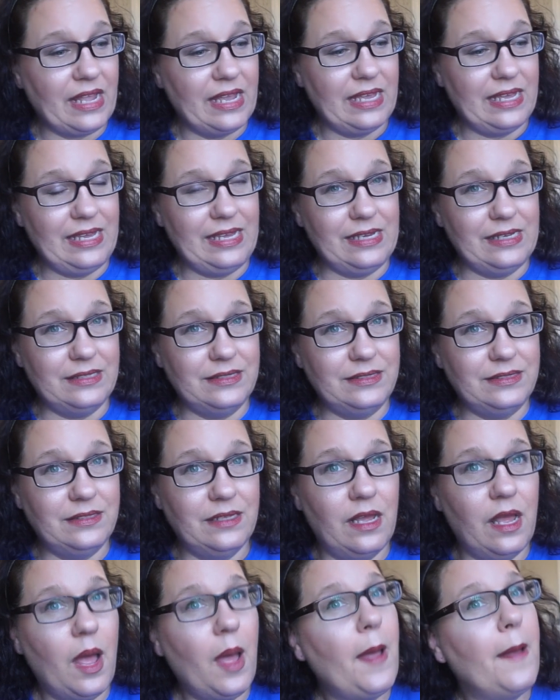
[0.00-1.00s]
is
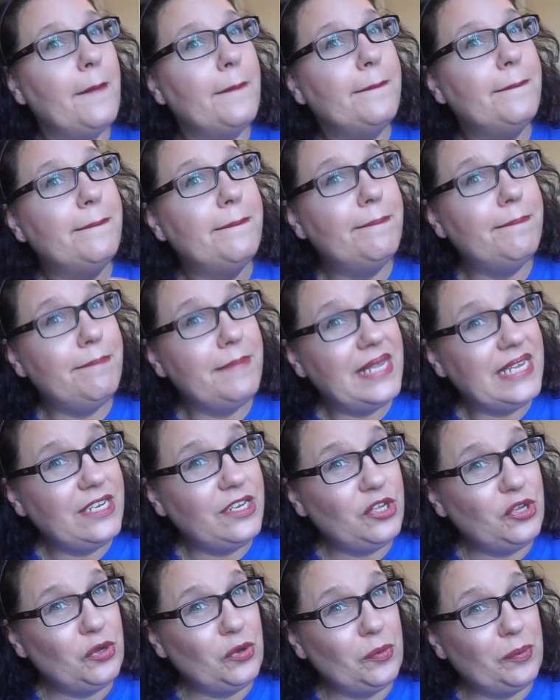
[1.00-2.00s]

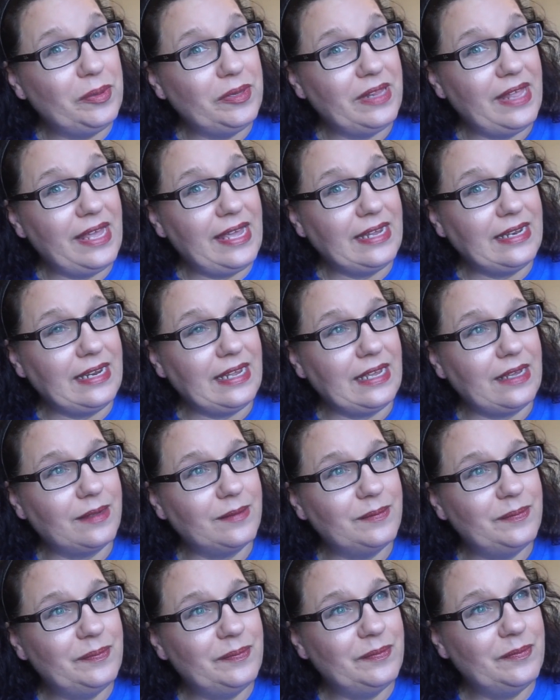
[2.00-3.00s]
menu planning.
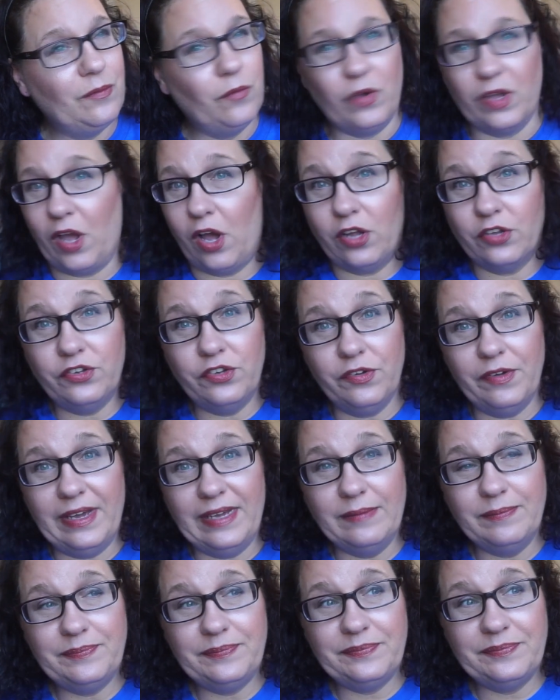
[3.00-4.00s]
We all do it.
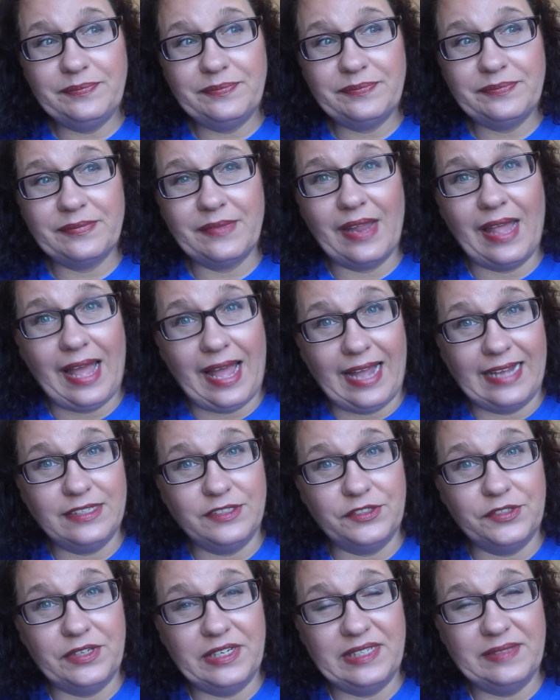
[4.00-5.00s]
I
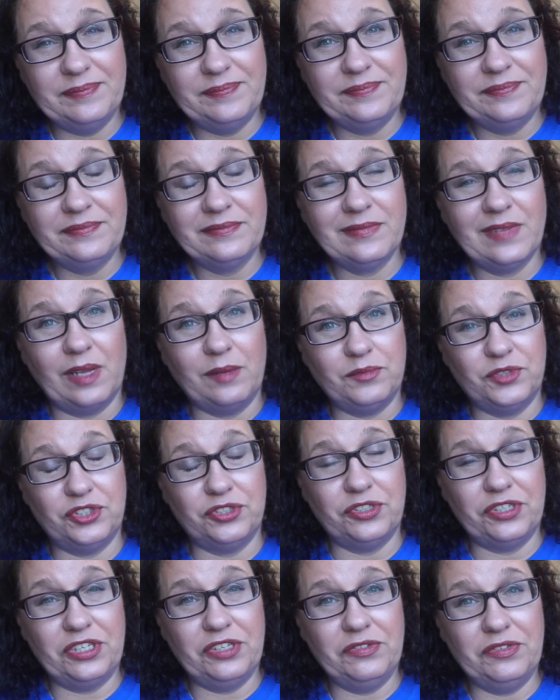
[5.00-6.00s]
do it. I'm sure
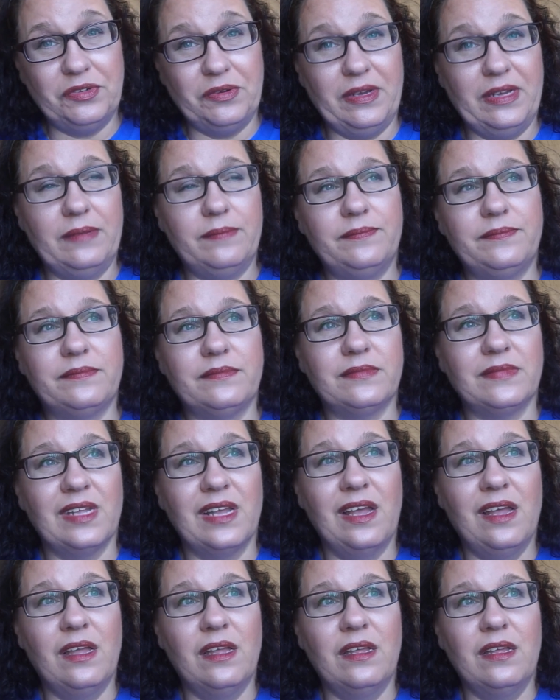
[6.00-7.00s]
you do it.
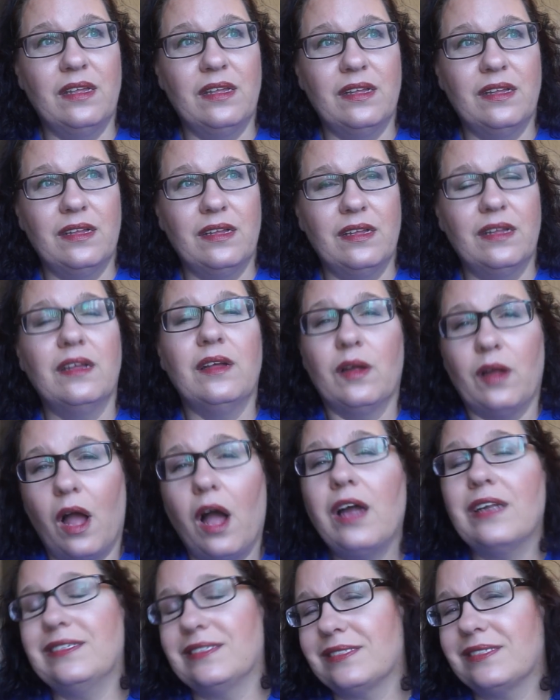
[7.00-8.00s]

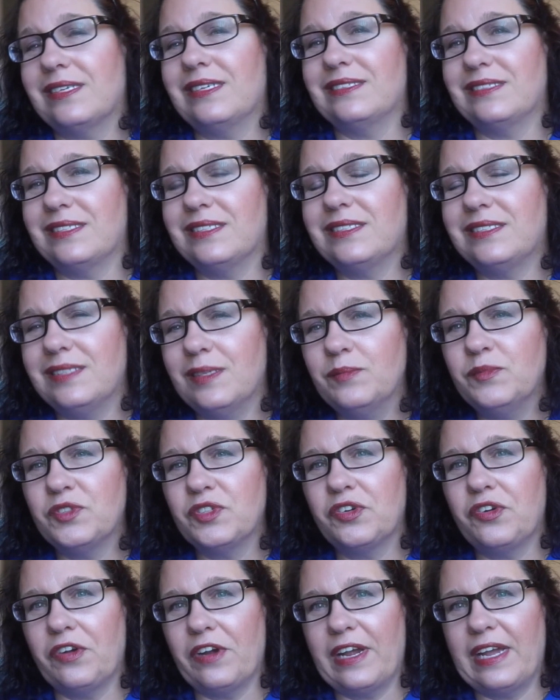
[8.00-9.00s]
Honestly, to some
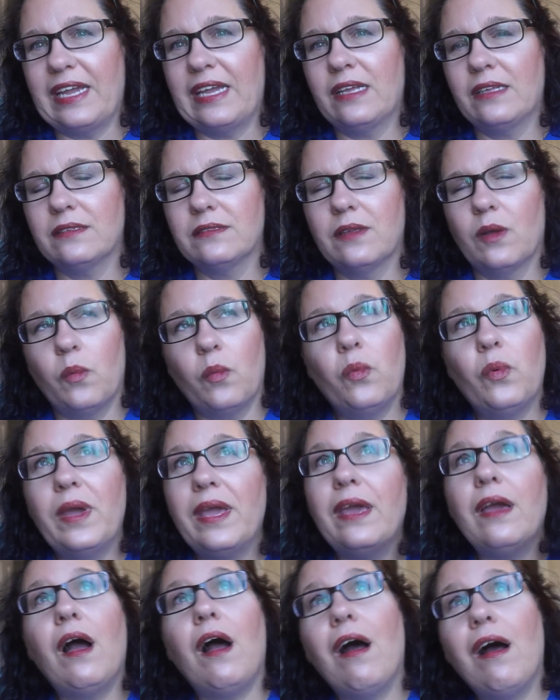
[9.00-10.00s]
degree, we
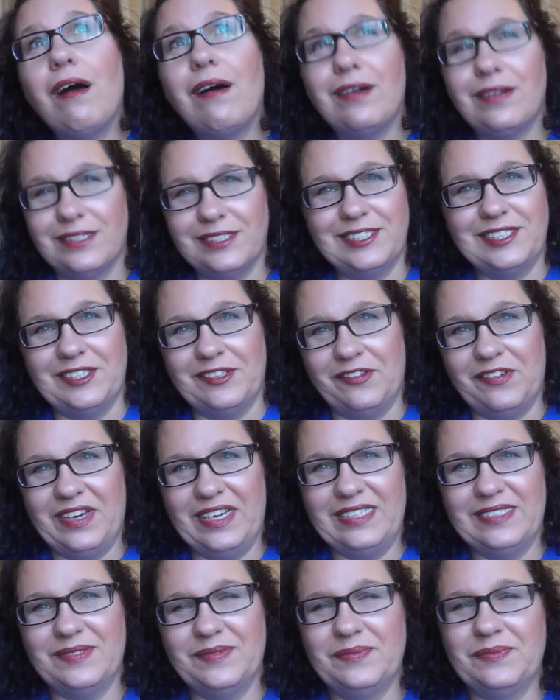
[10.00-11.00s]
all do
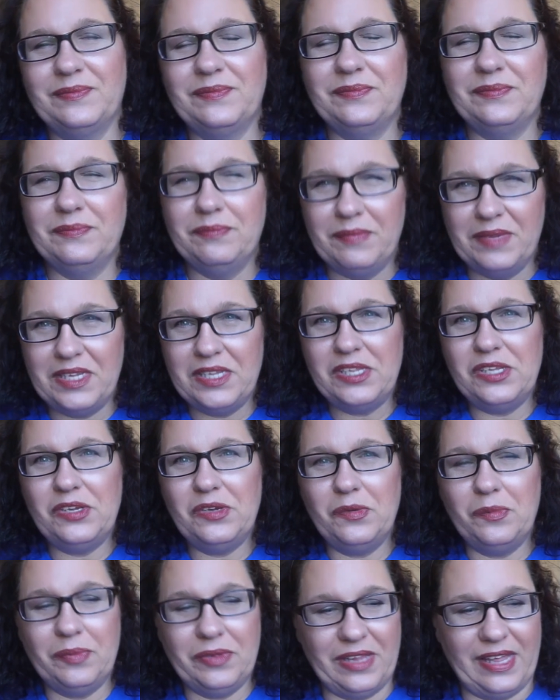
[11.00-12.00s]
it. Menu
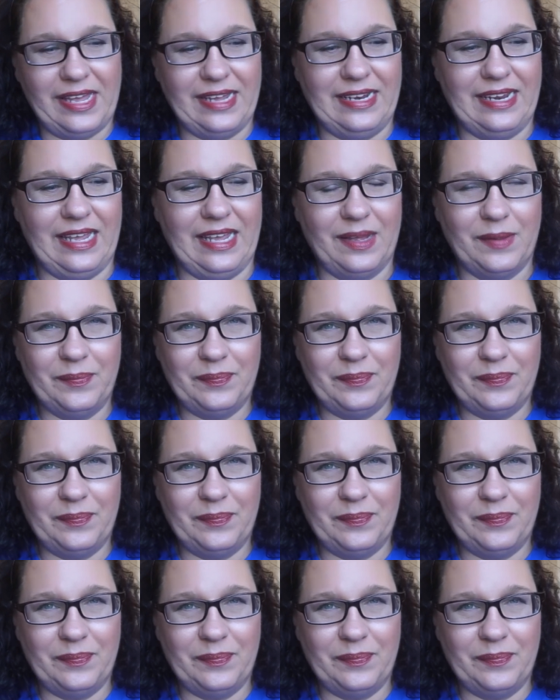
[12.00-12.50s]
planning.